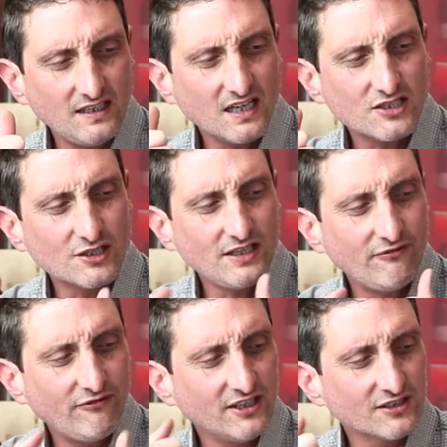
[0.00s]
It actually
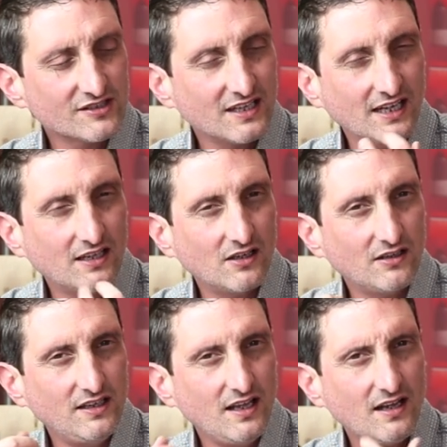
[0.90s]
feels like
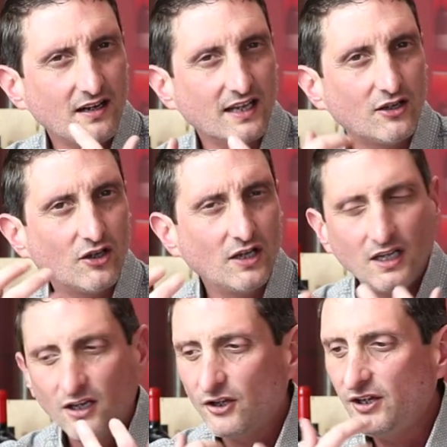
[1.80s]
a, yeah, like a,
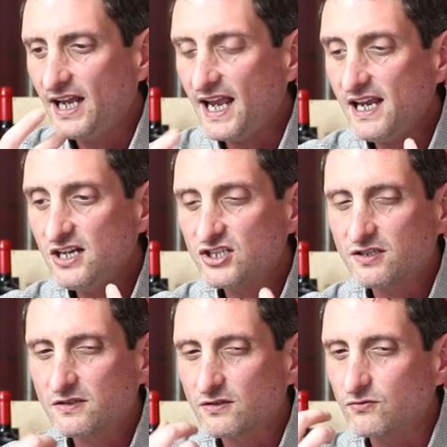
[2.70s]
an
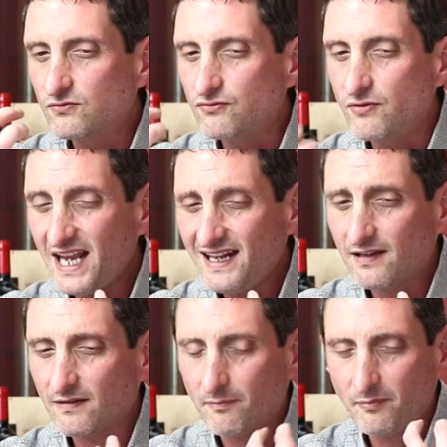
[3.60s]
aged
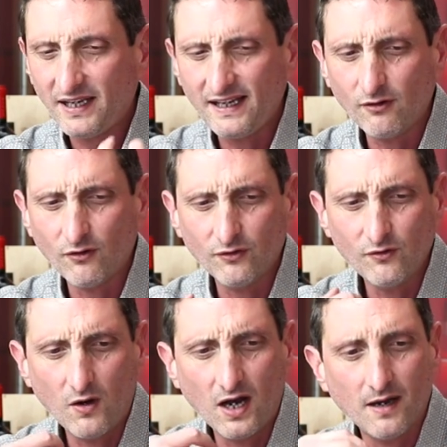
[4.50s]
red Pinot
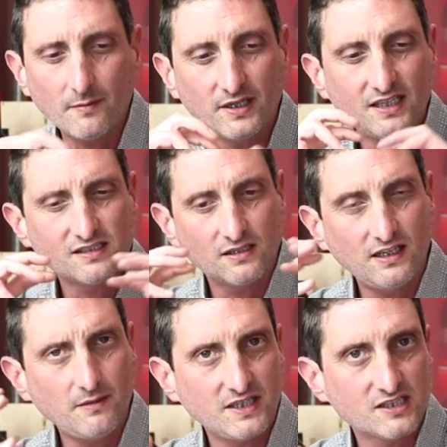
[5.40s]
Noir, but it's a
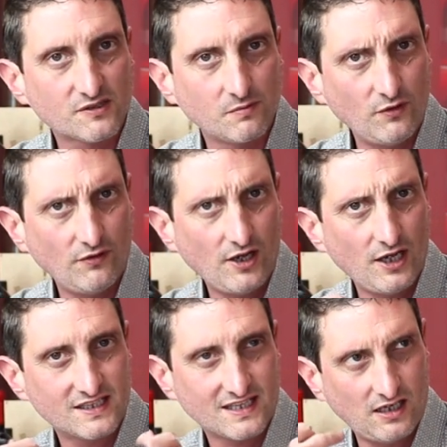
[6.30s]
little bit
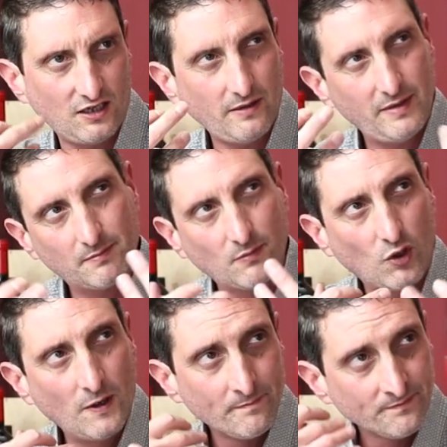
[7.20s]
smoother. It's got a little bit
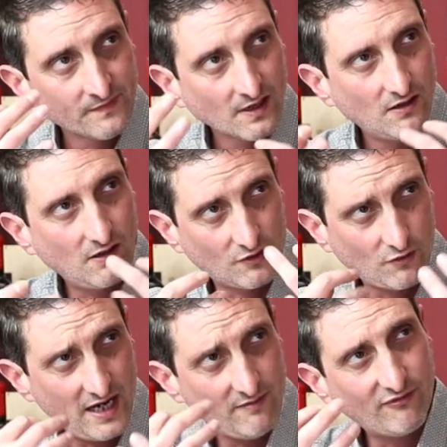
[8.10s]
more uh,
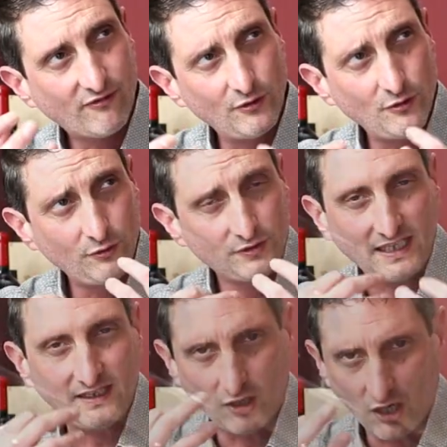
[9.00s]
grapefruit
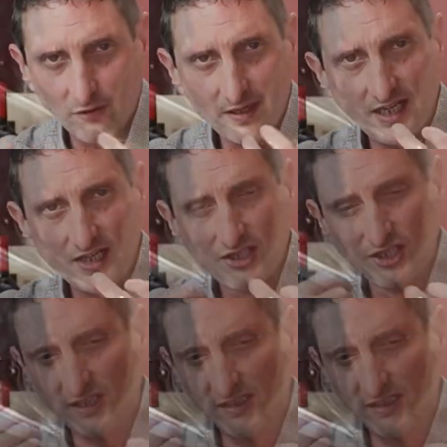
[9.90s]
and orange